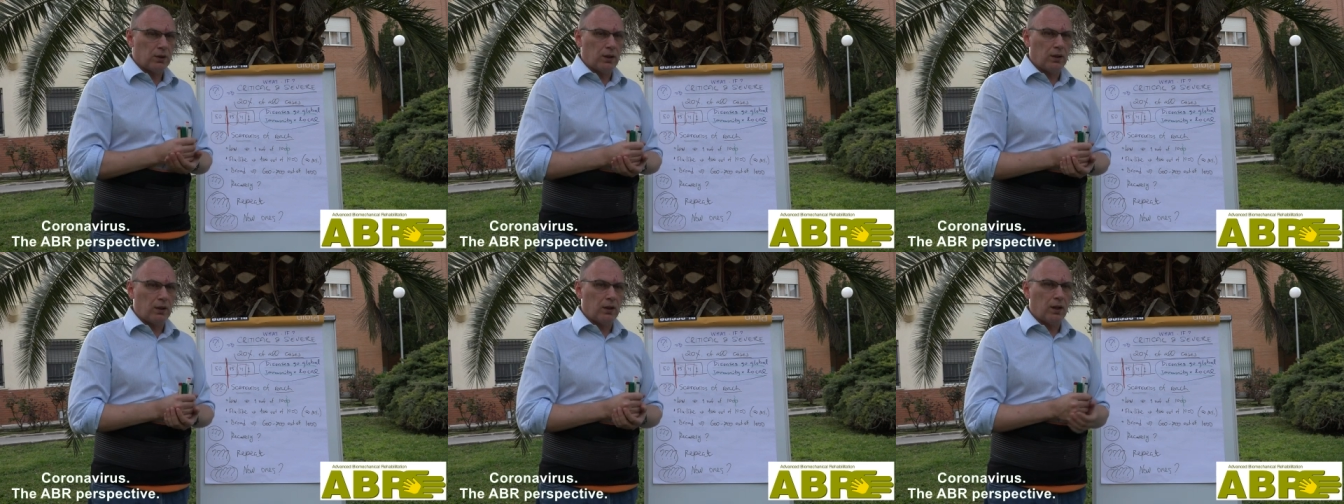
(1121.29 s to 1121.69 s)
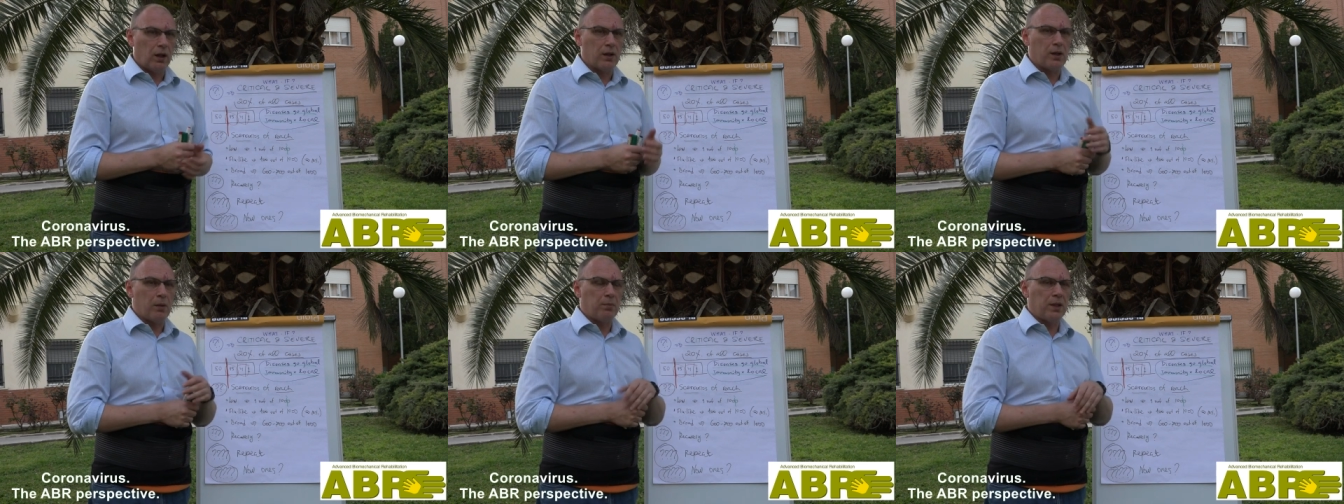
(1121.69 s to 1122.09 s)
y este es el
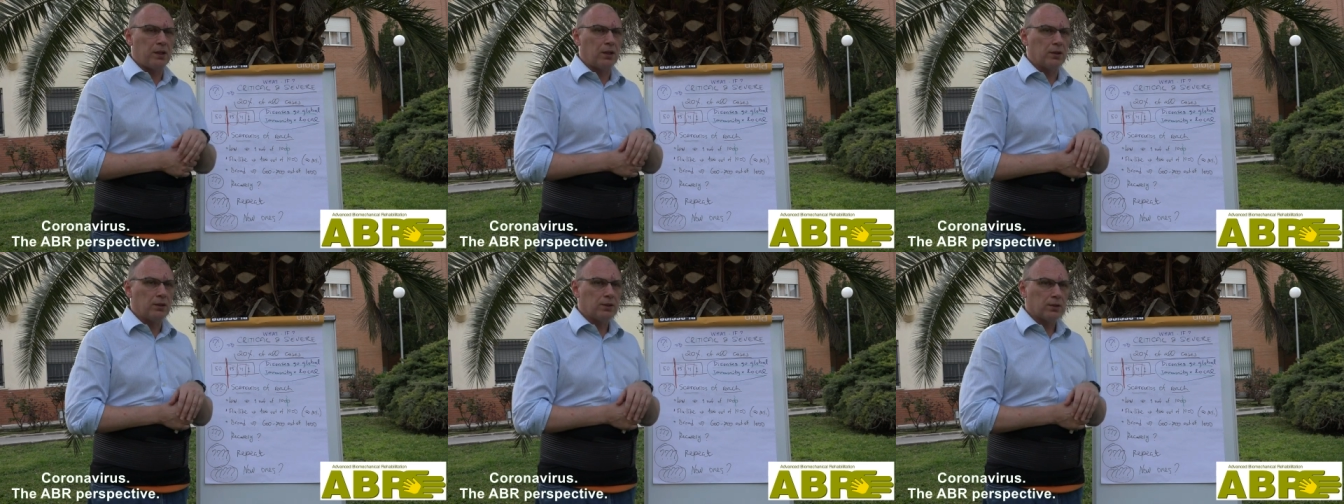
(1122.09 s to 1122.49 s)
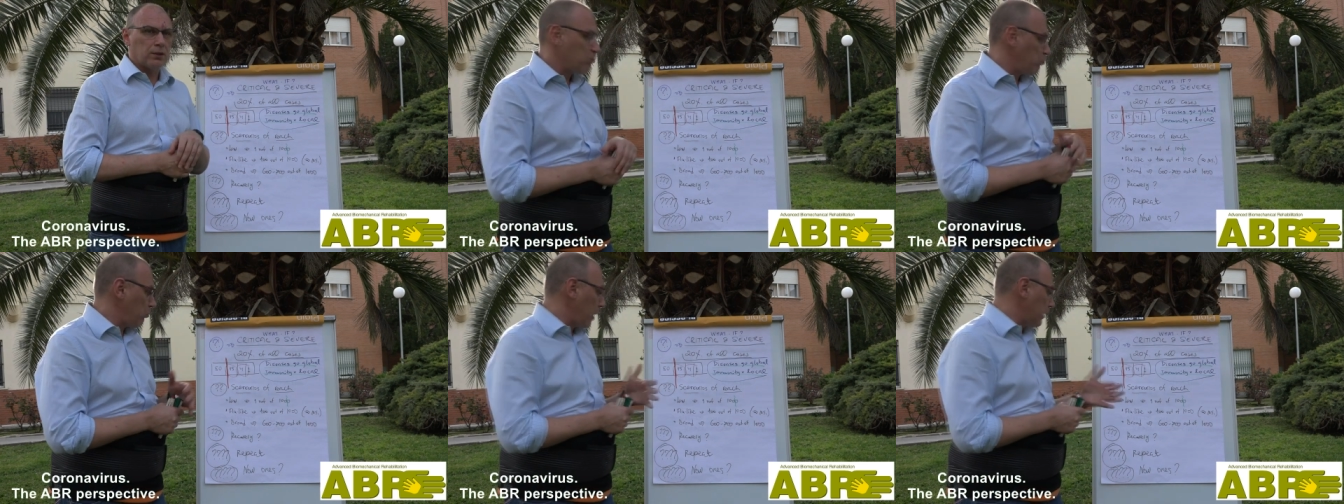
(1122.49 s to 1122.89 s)
and opinions, de...
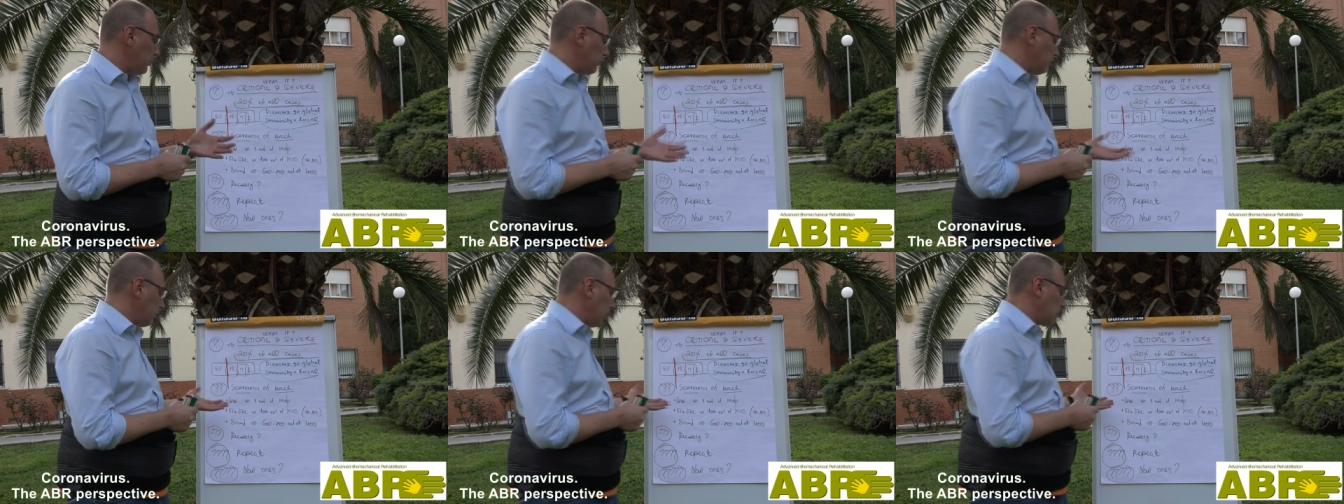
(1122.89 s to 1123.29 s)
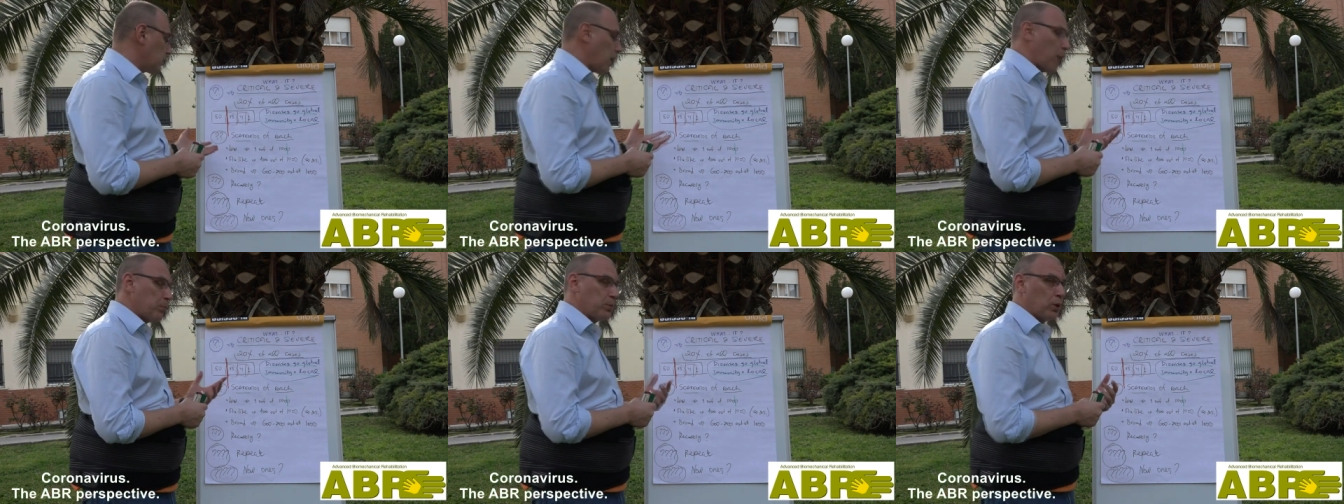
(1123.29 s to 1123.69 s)
but
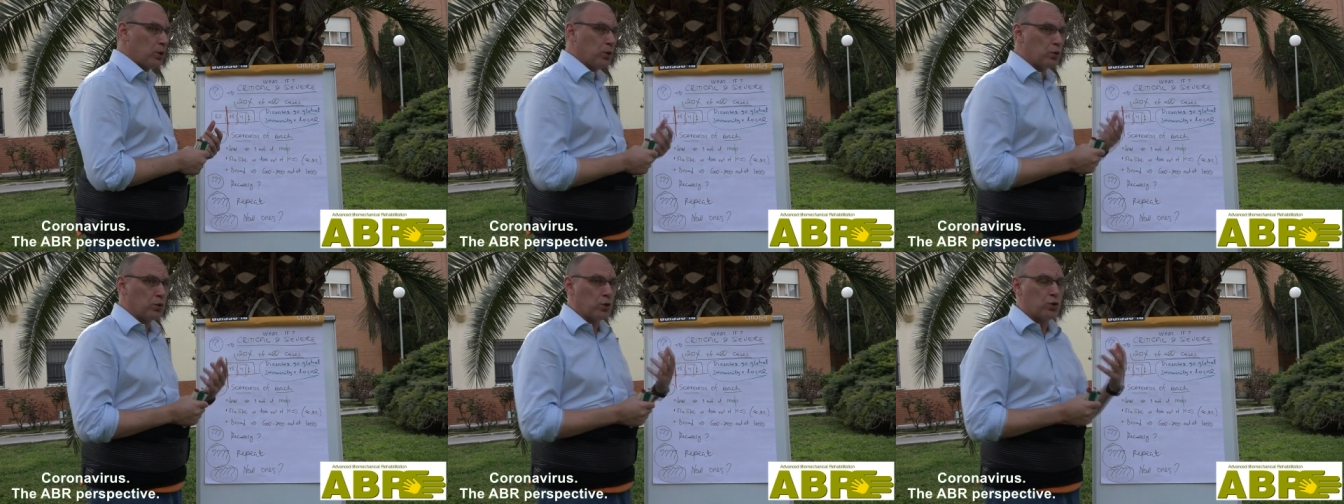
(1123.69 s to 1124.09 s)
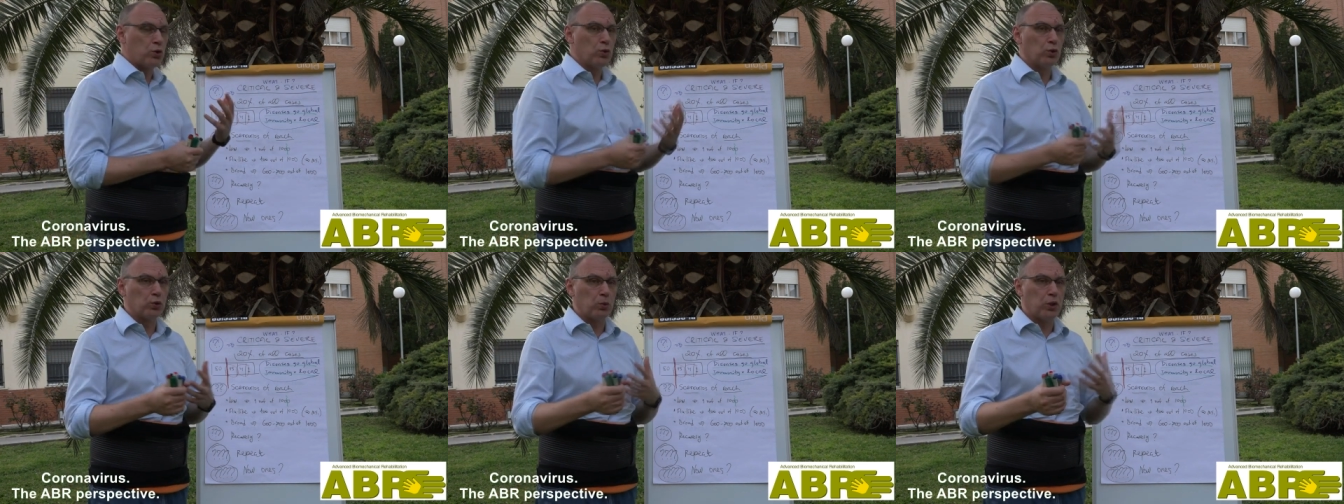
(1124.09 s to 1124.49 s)
it's up to you to
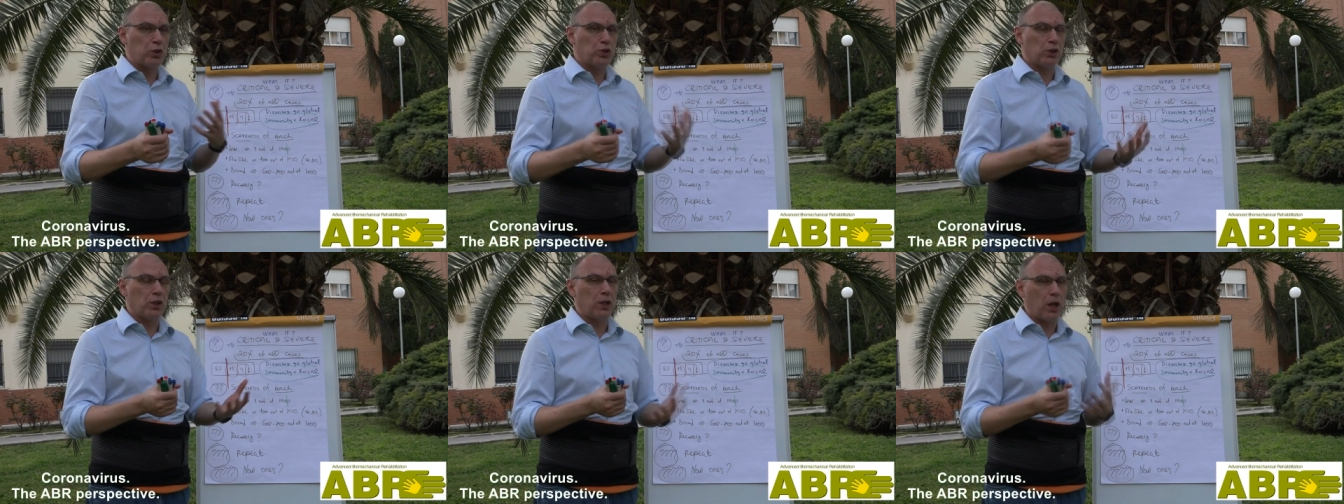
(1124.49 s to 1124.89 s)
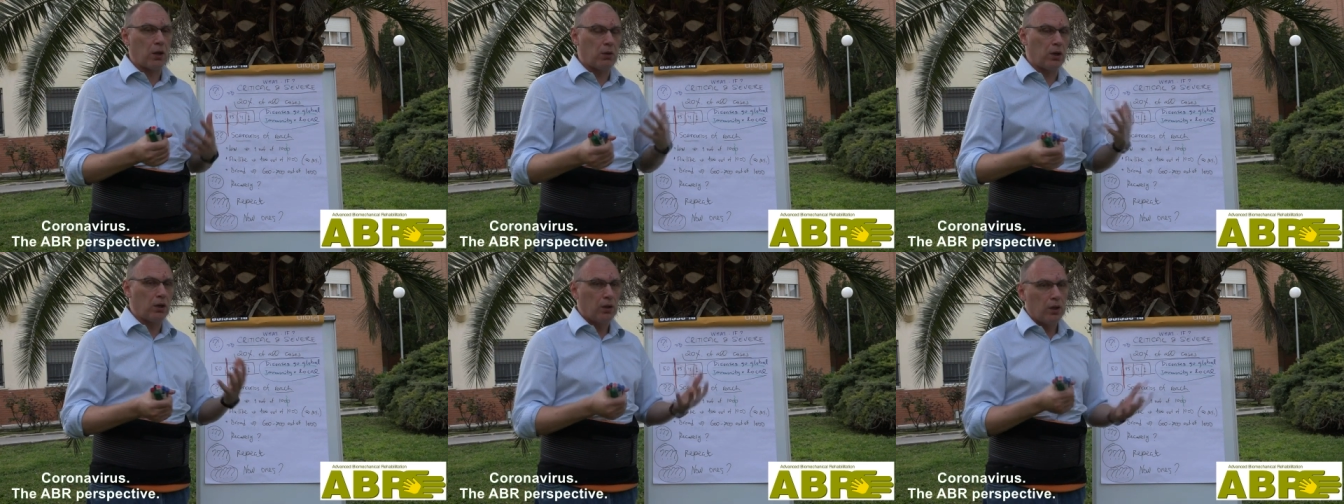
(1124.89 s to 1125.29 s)
choose which
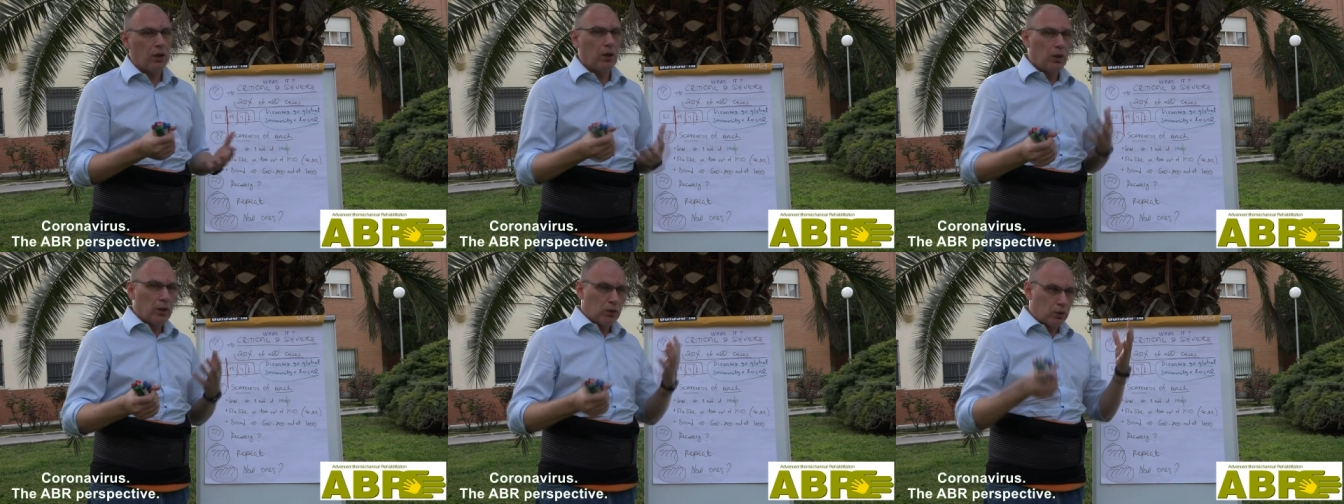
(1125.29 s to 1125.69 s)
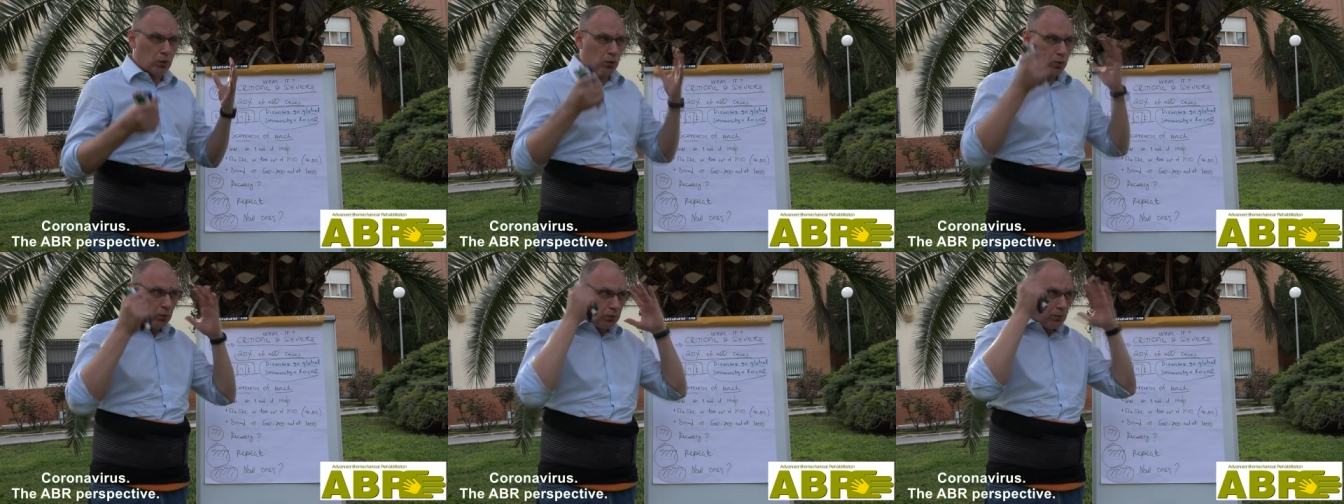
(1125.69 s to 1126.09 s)
scenario
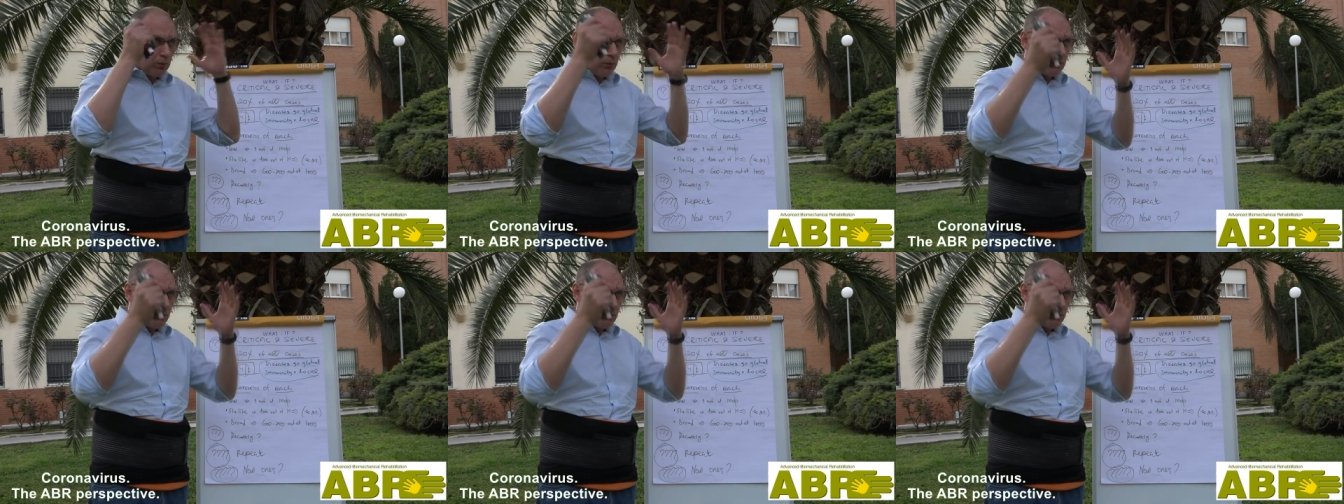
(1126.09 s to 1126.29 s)
to,